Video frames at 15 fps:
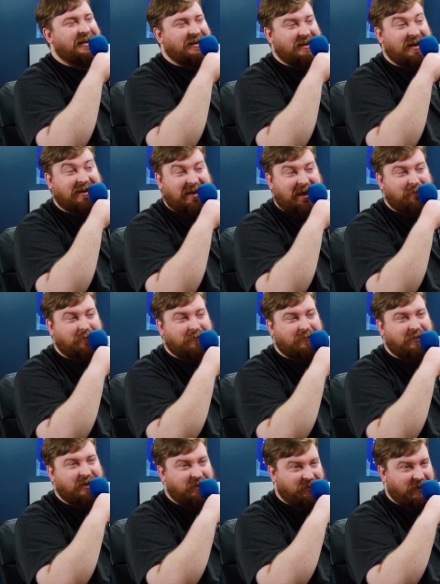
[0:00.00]
not game
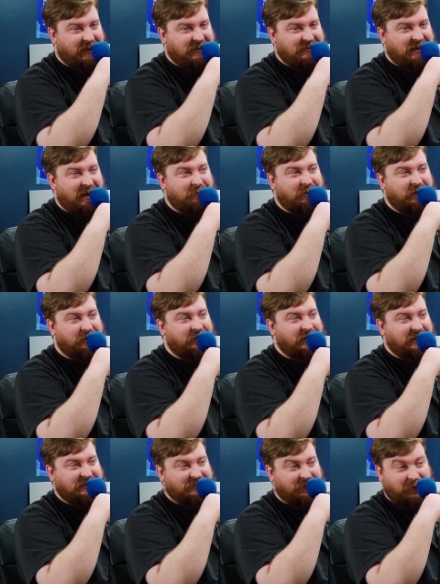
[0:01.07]
theory, because game
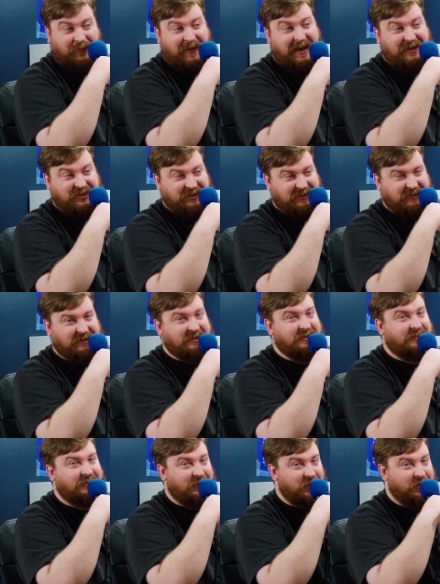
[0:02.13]
theory is for fascists.
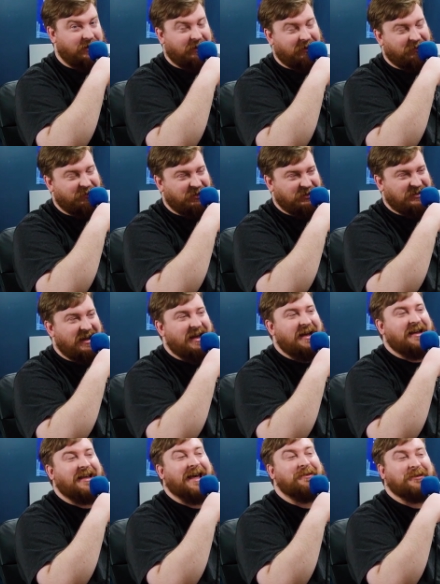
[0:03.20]
You heard it here first.
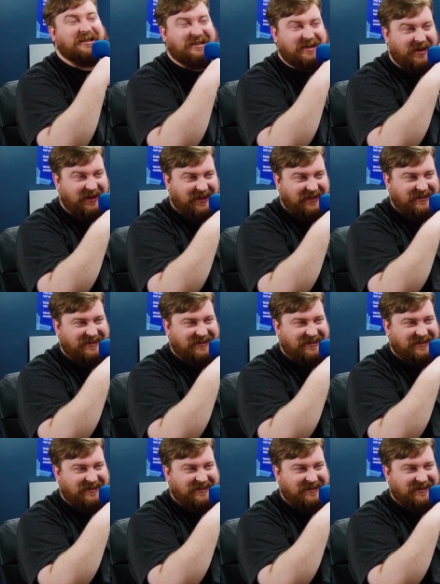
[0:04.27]
Game studies.